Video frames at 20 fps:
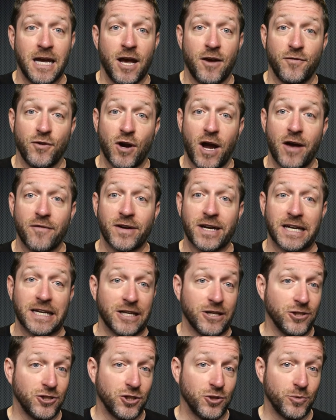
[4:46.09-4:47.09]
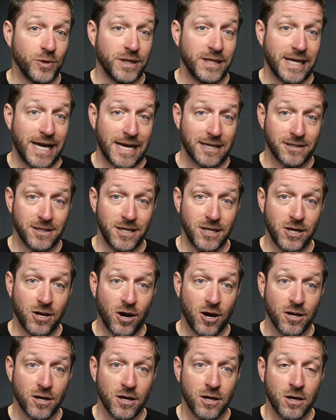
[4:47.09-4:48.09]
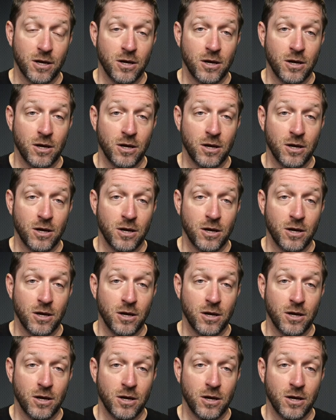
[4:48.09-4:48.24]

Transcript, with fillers: If you're having an issue with the SD card,